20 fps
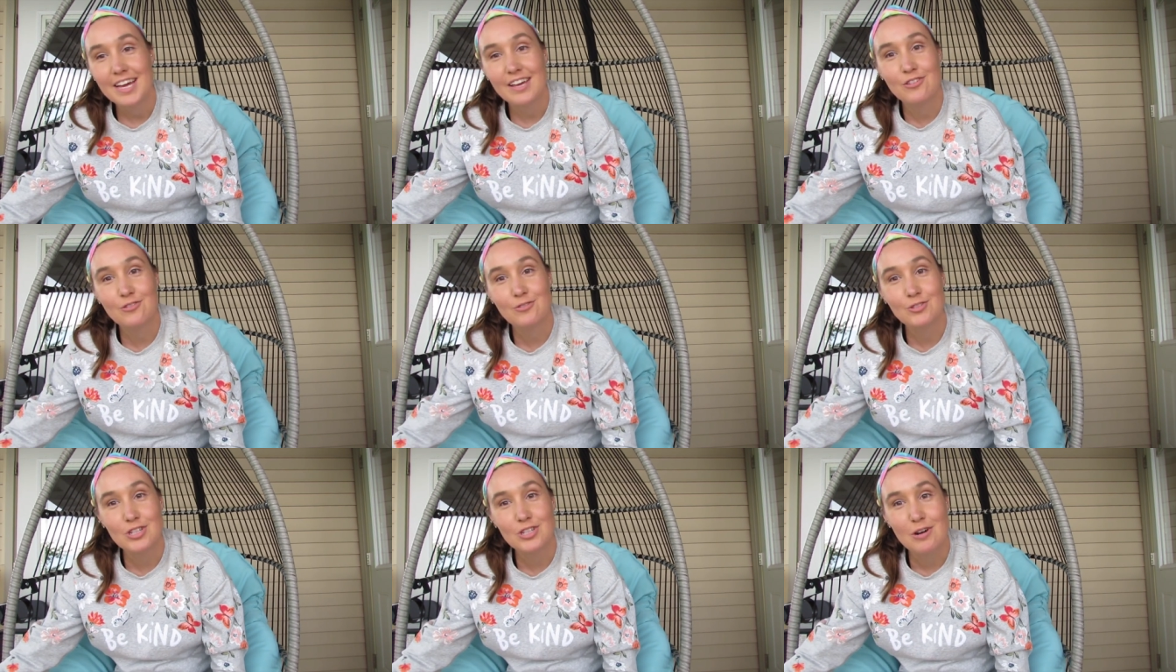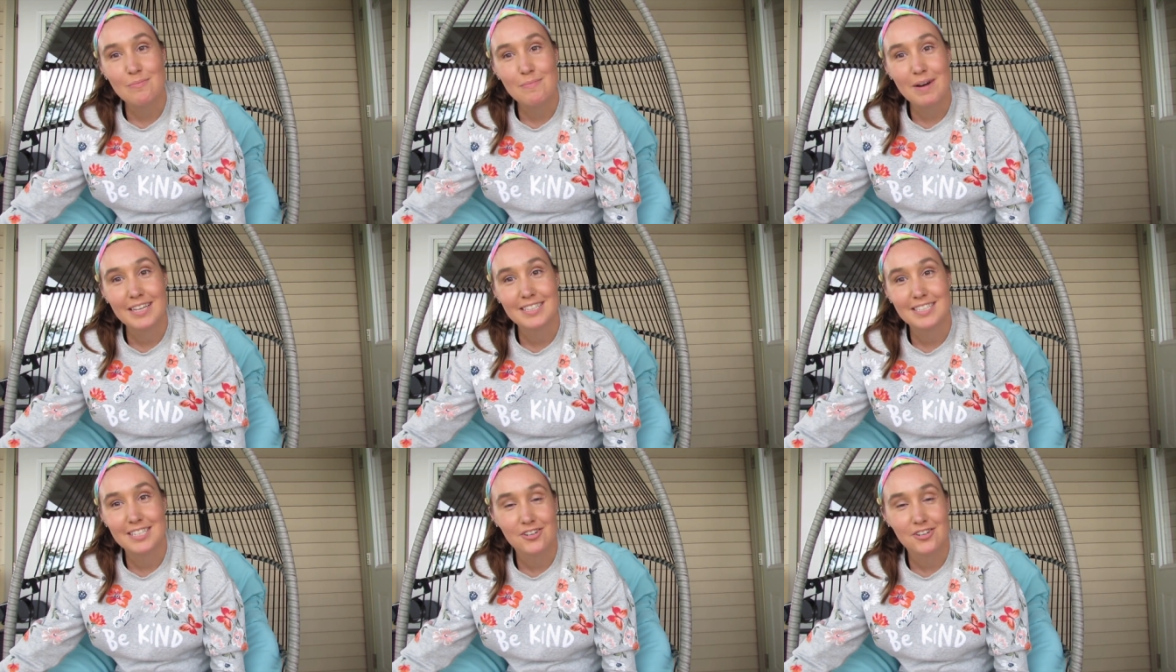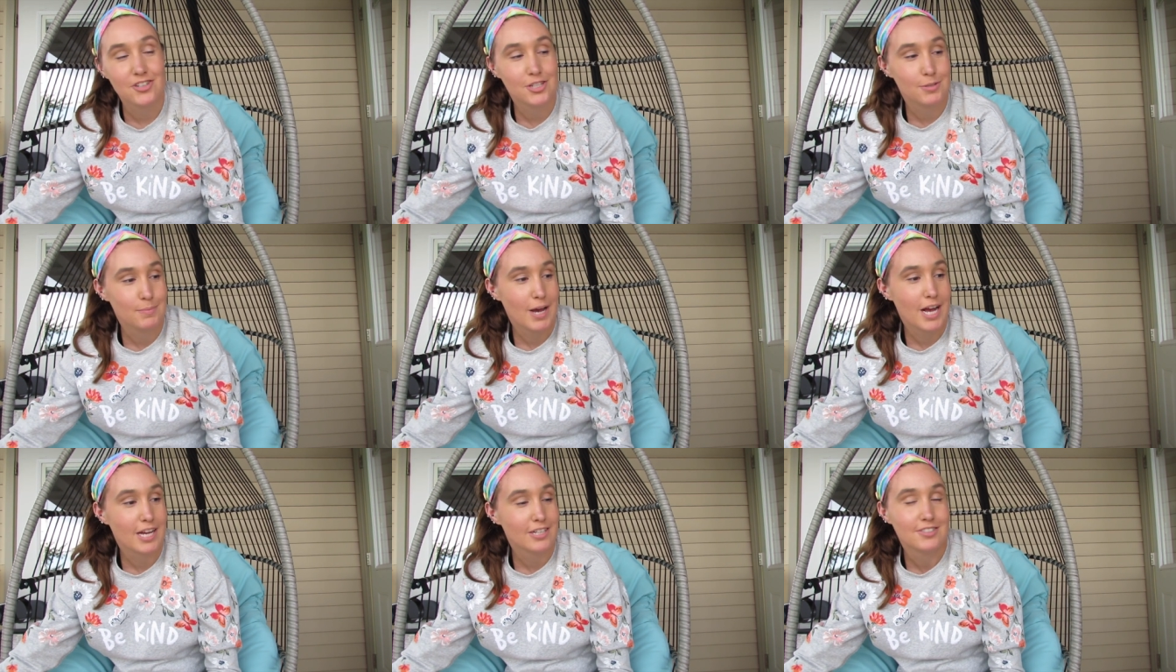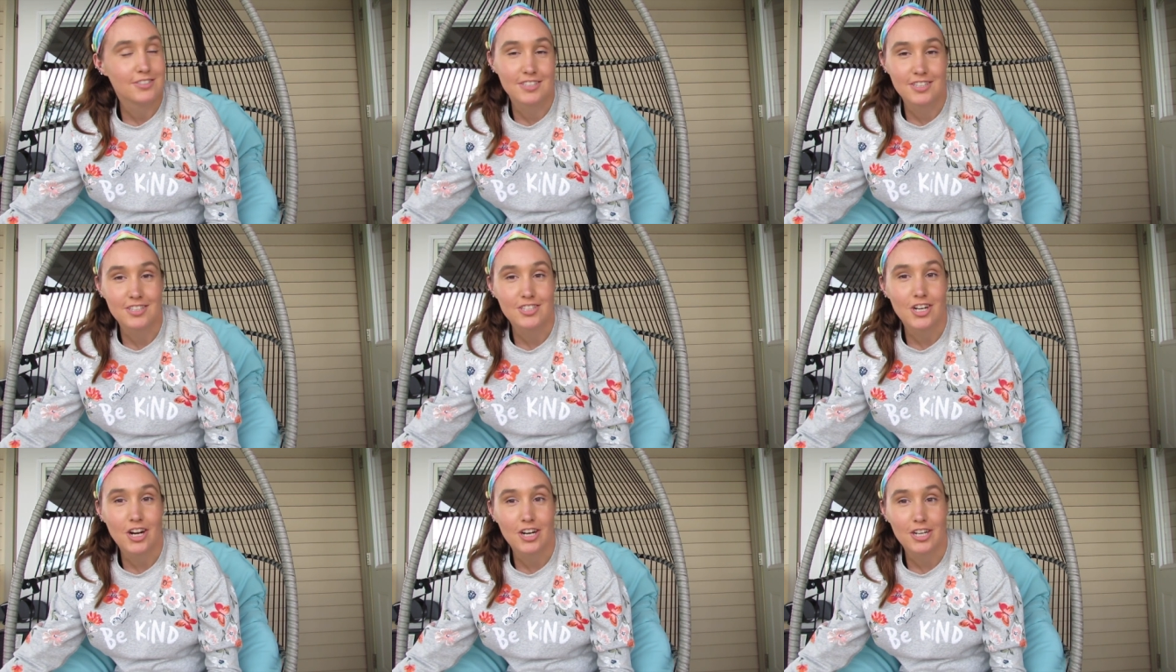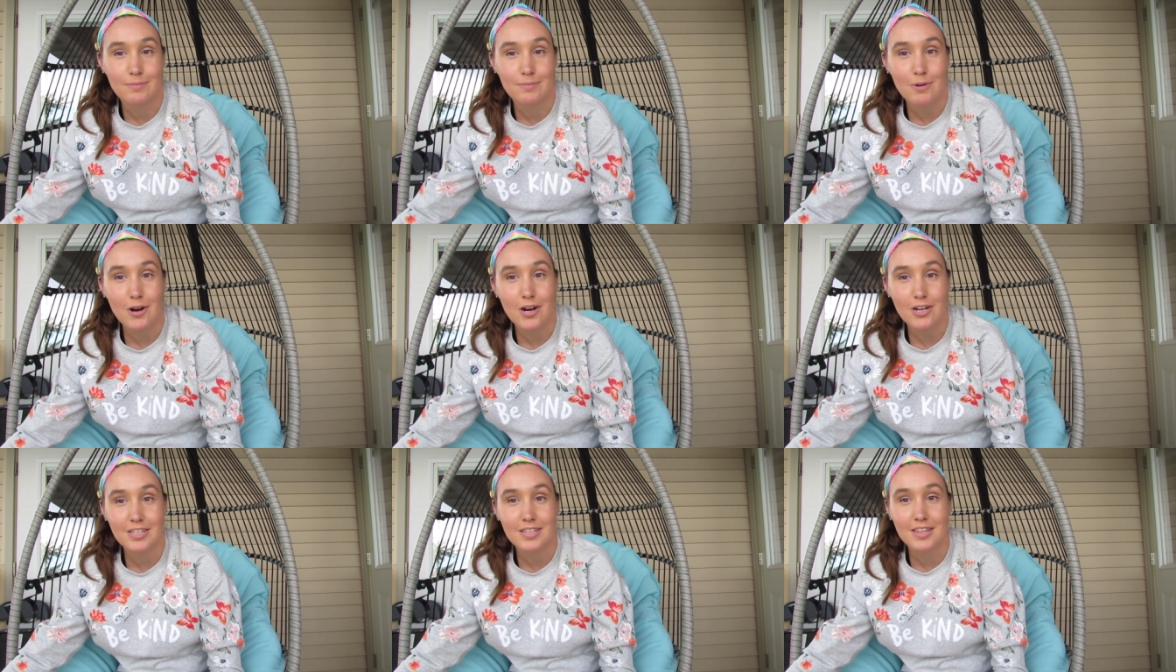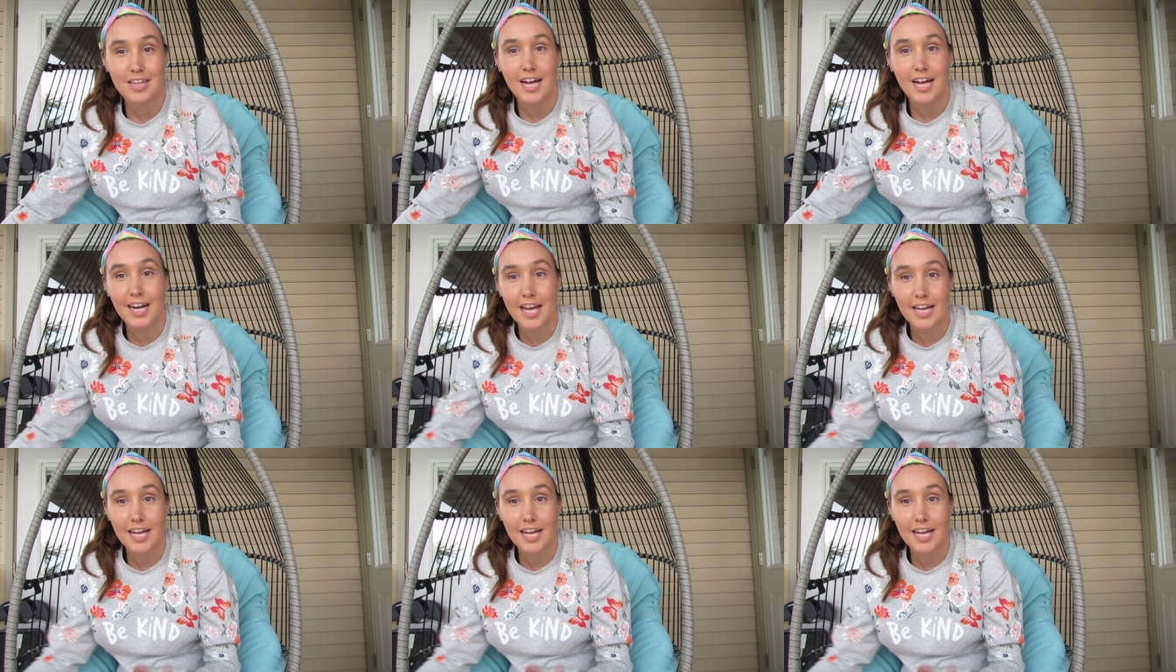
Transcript: You saw my dinner debacle in the Target parking lot.